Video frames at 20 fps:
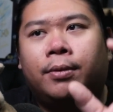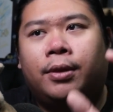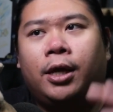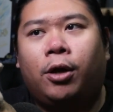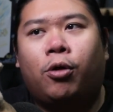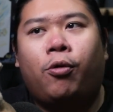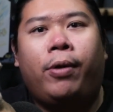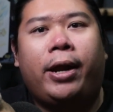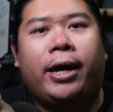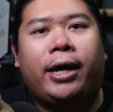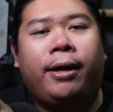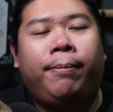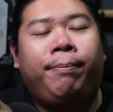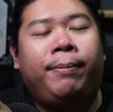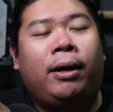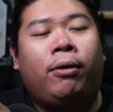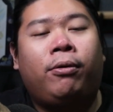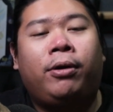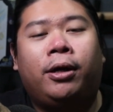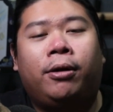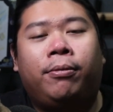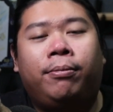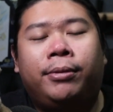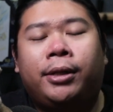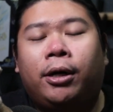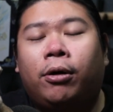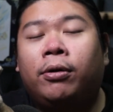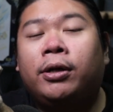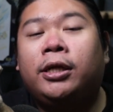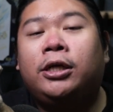the Kraken Malgam,
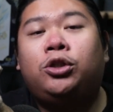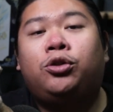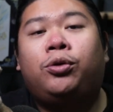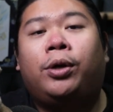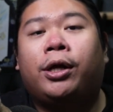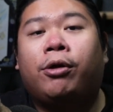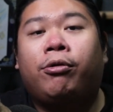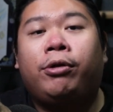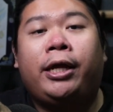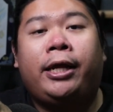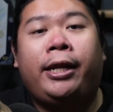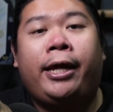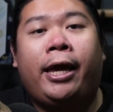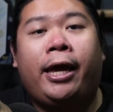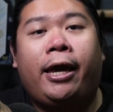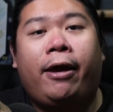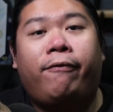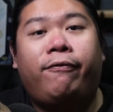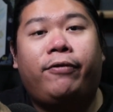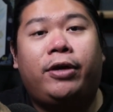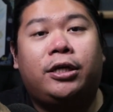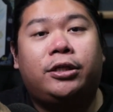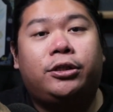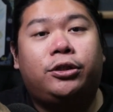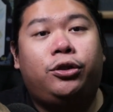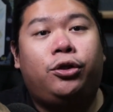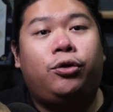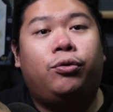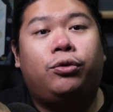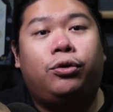the only struggle that they have is
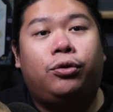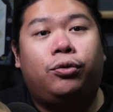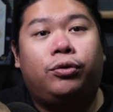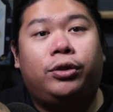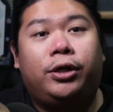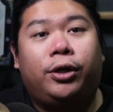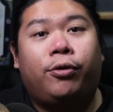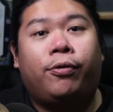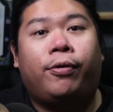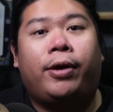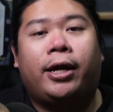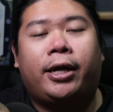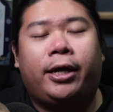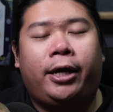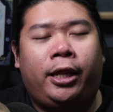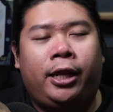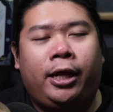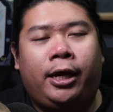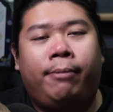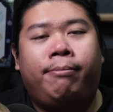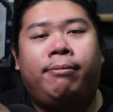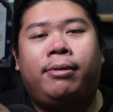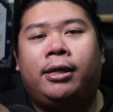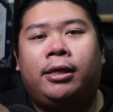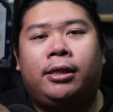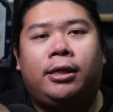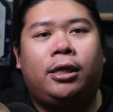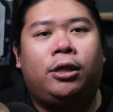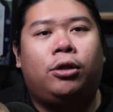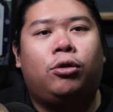due to the Kraken
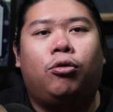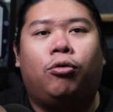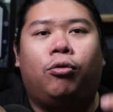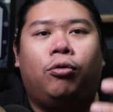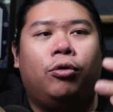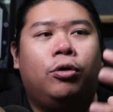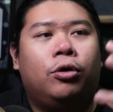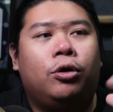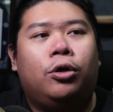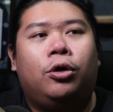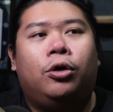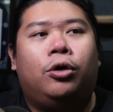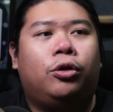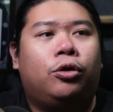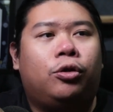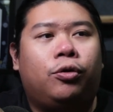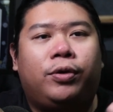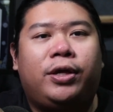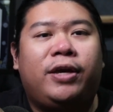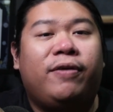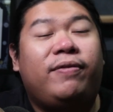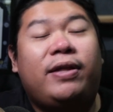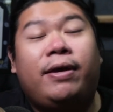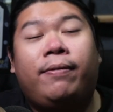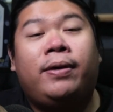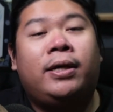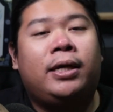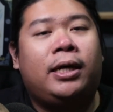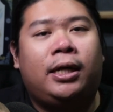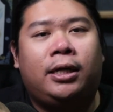ability to give
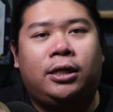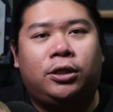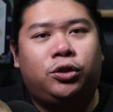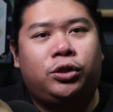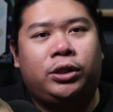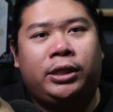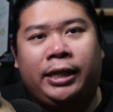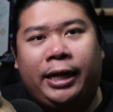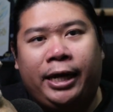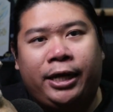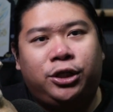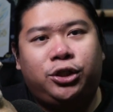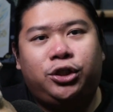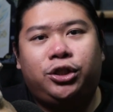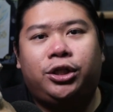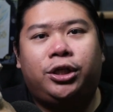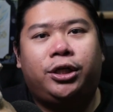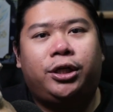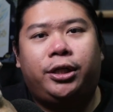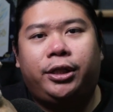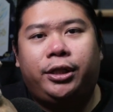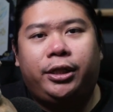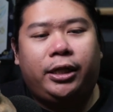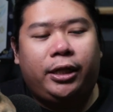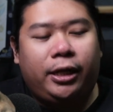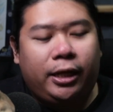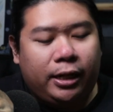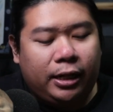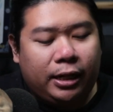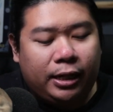them hallucination,
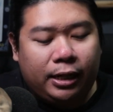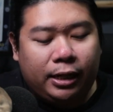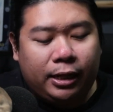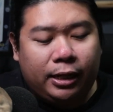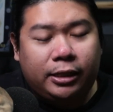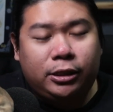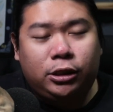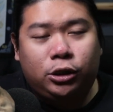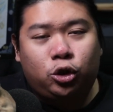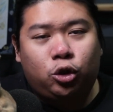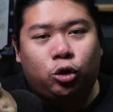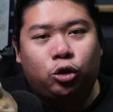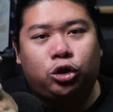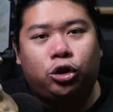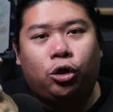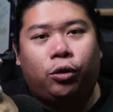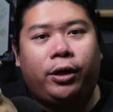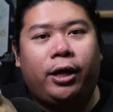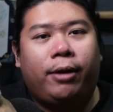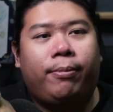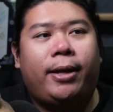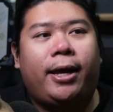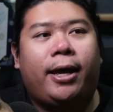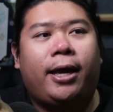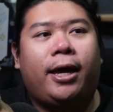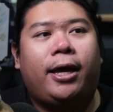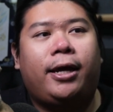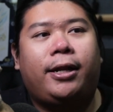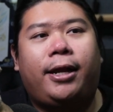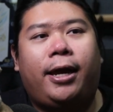to show them that
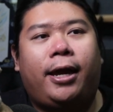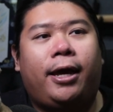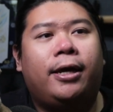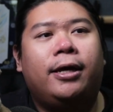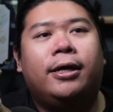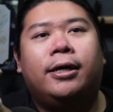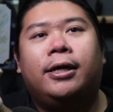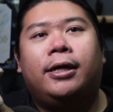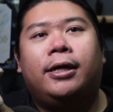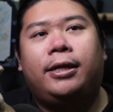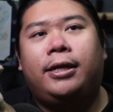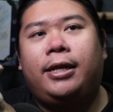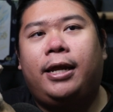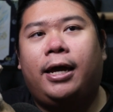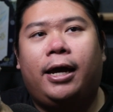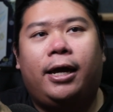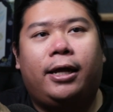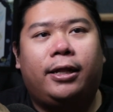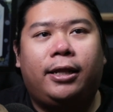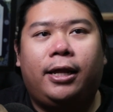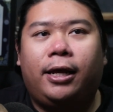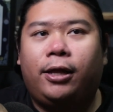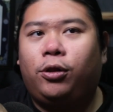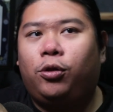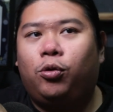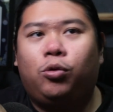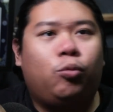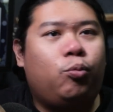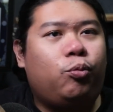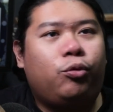hey, they
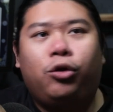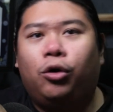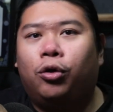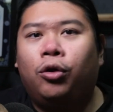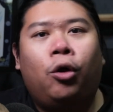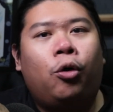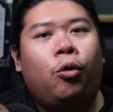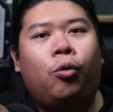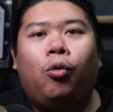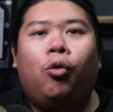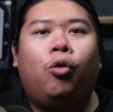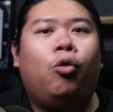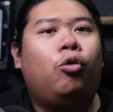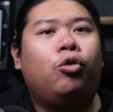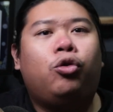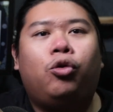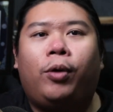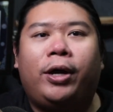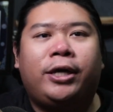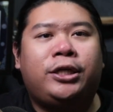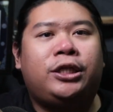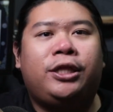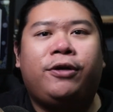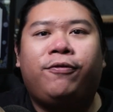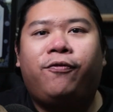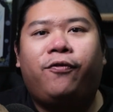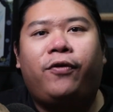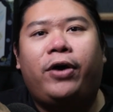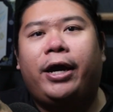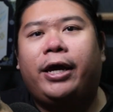don't know who to actually
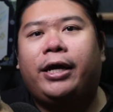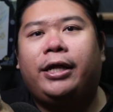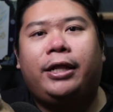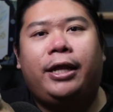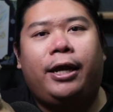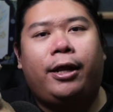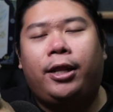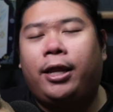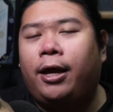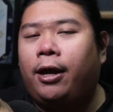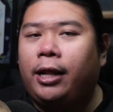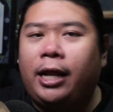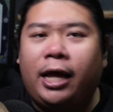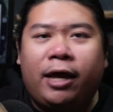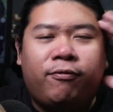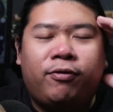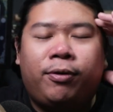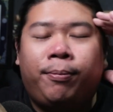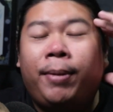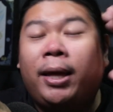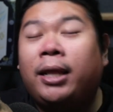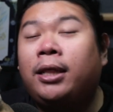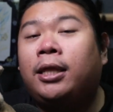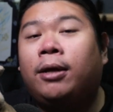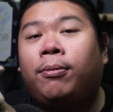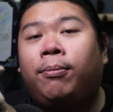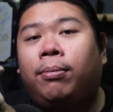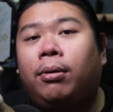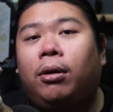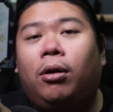fight. They have a
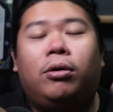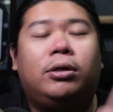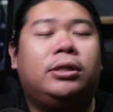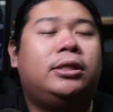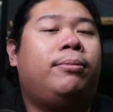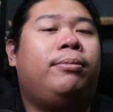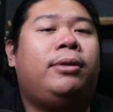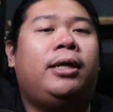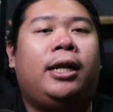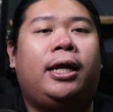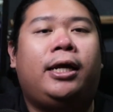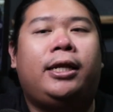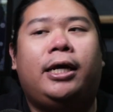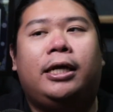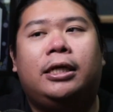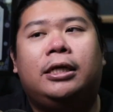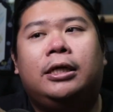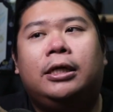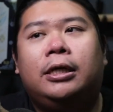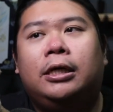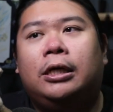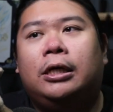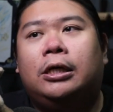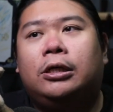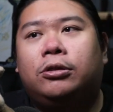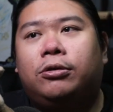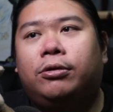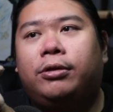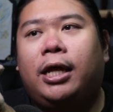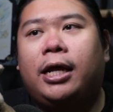mental block, something like that.
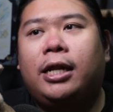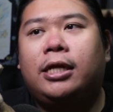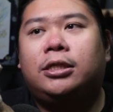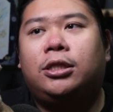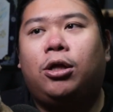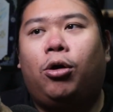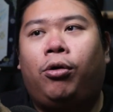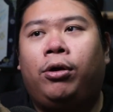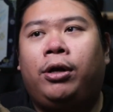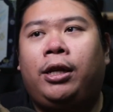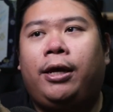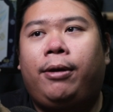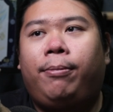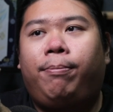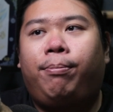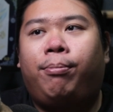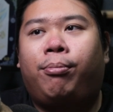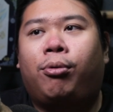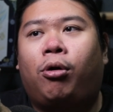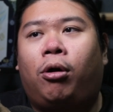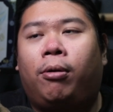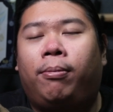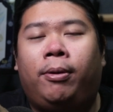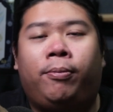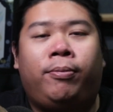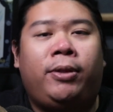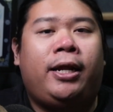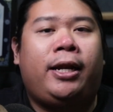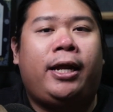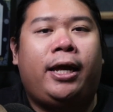So that is the only
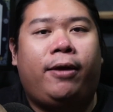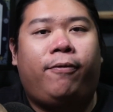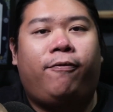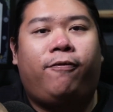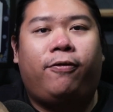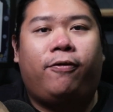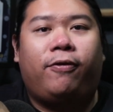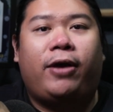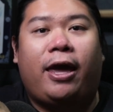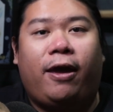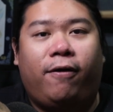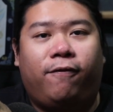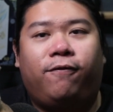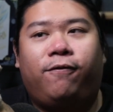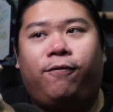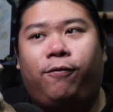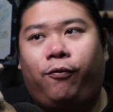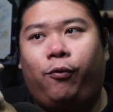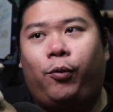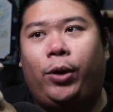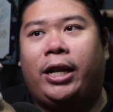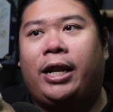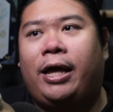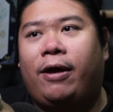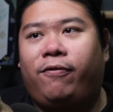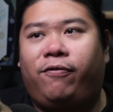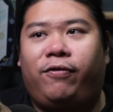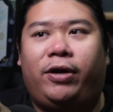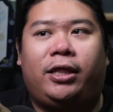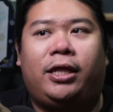problem that they have when they
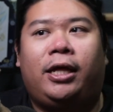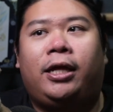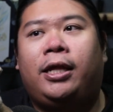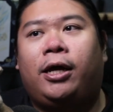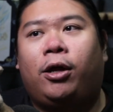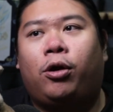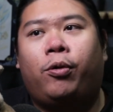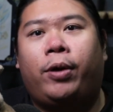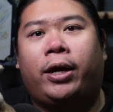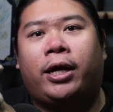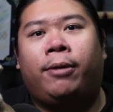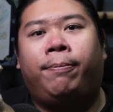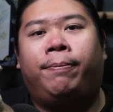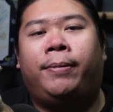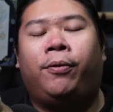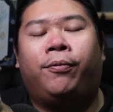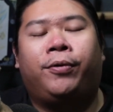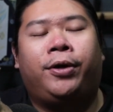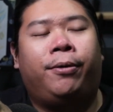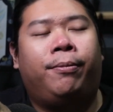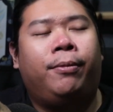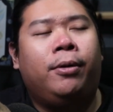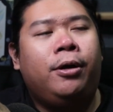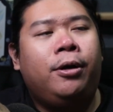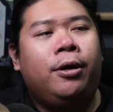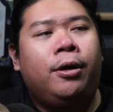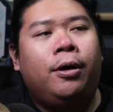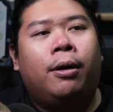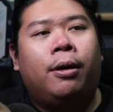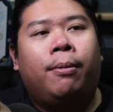are fighting the Kraken Malgam.
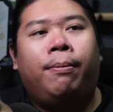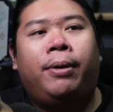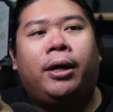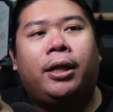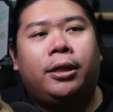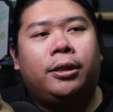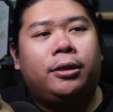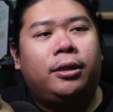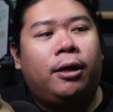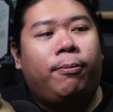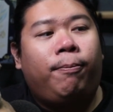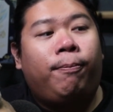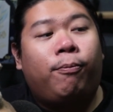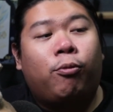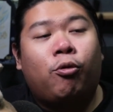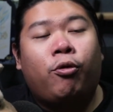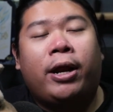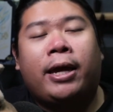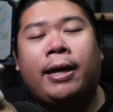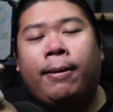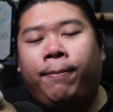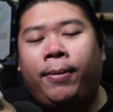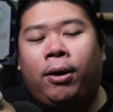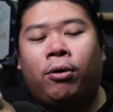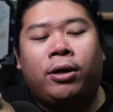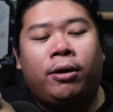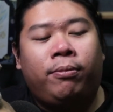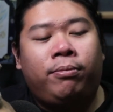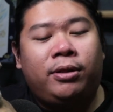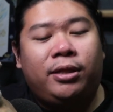But the Kraken
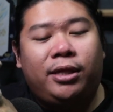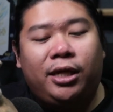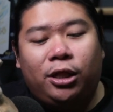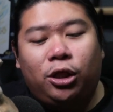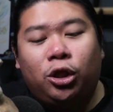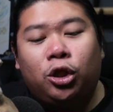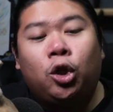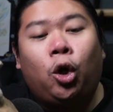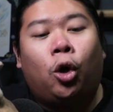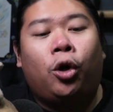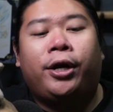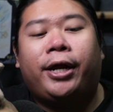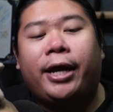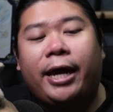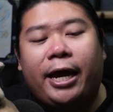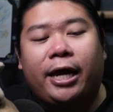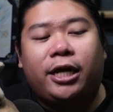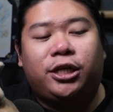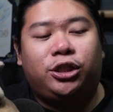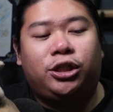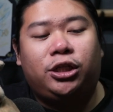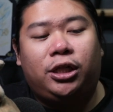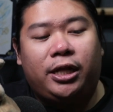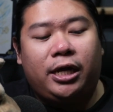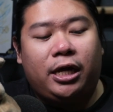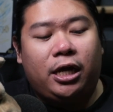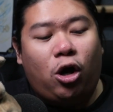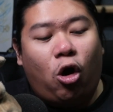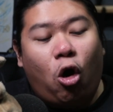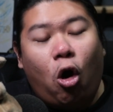Malgam did not
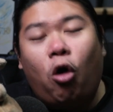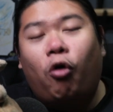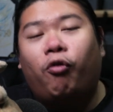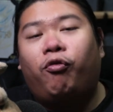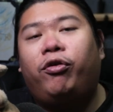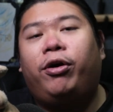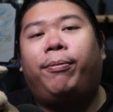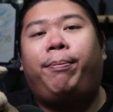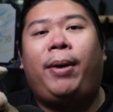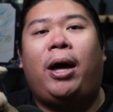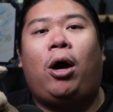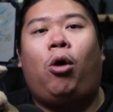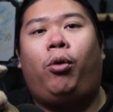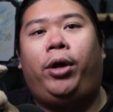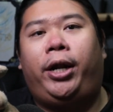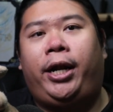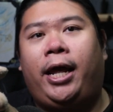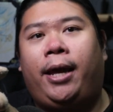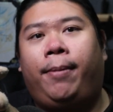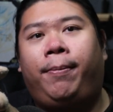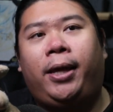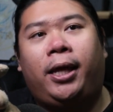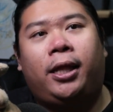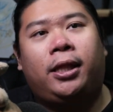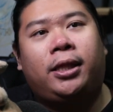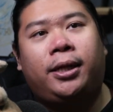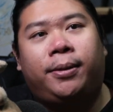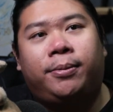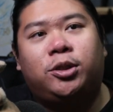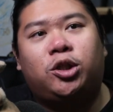actually overpower them
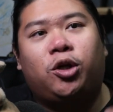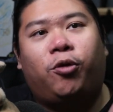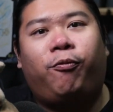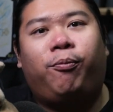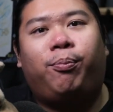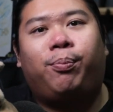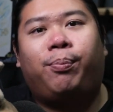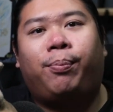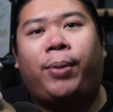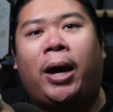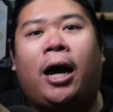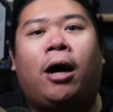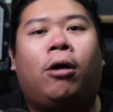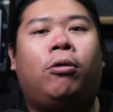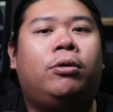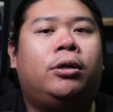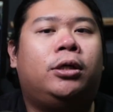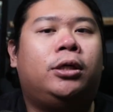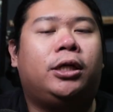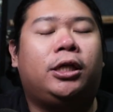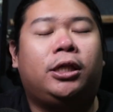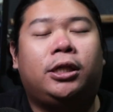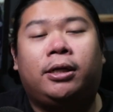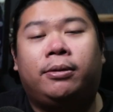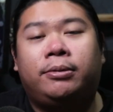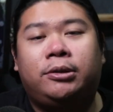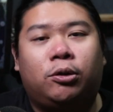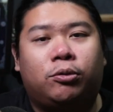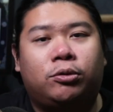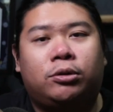in terms of power, in
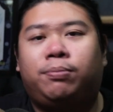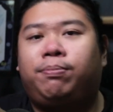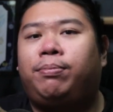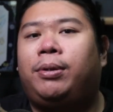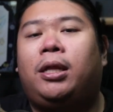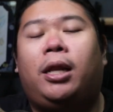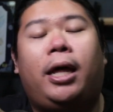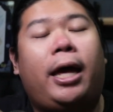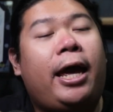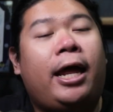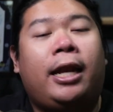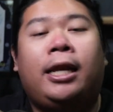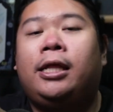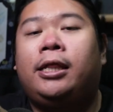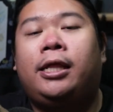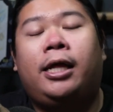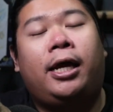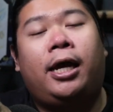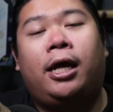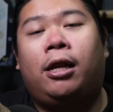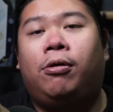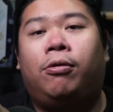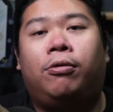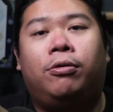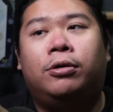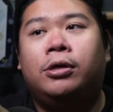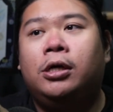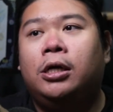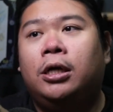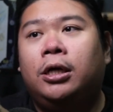terms of speed, anything at all.